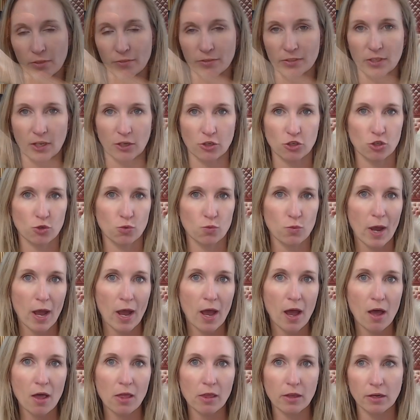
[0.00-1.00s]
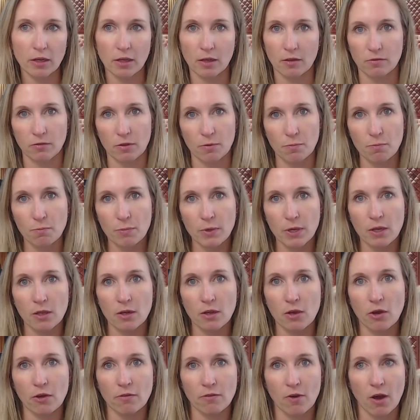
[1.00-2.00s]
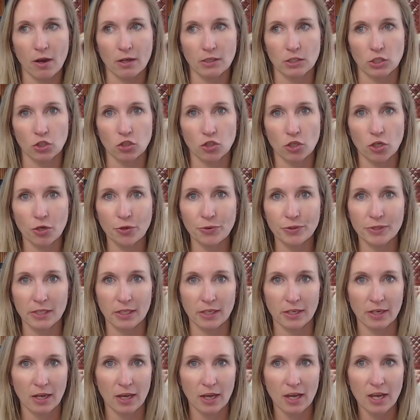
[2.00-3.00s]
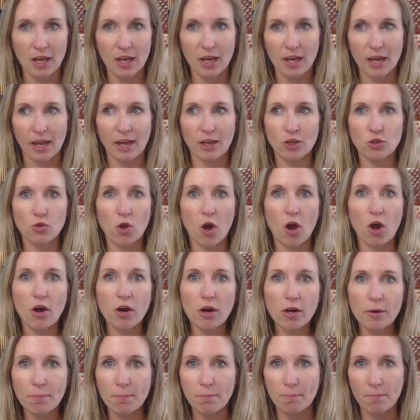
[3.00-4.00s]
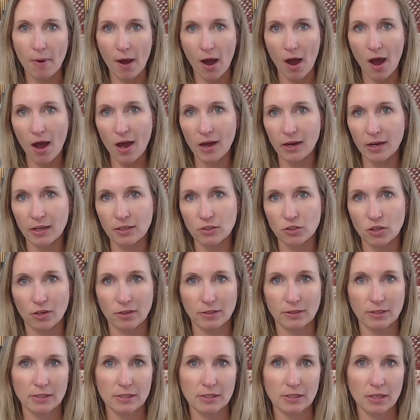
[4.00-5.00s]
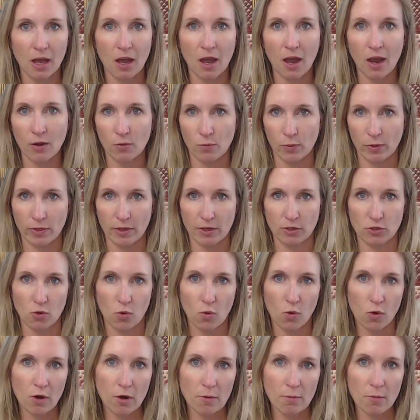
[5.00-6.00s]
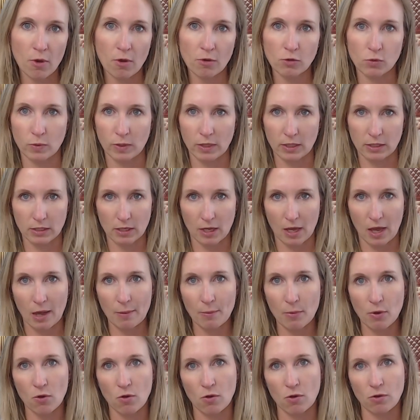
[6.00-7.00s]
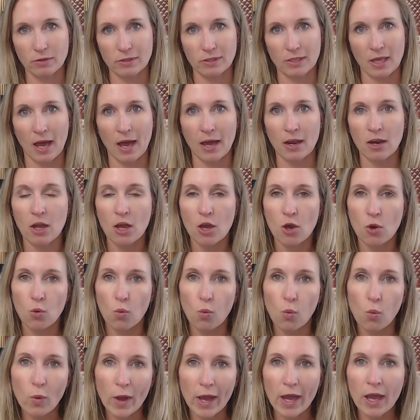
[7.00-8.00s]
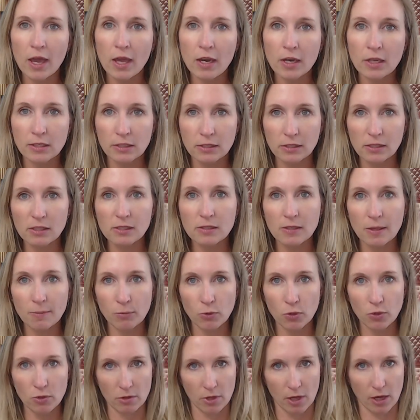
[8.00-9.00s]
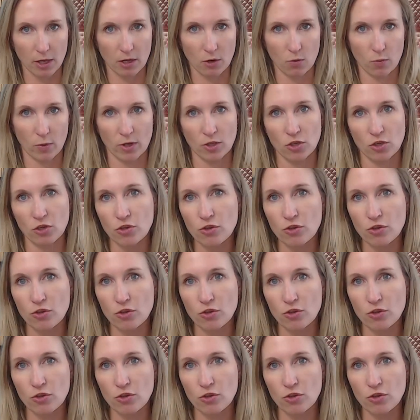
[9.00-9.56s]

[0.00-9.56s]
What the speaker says: of sexuality, of libido, of oxytocin is our bodies are designed with these hormones, with these chemicals that when stimulated, when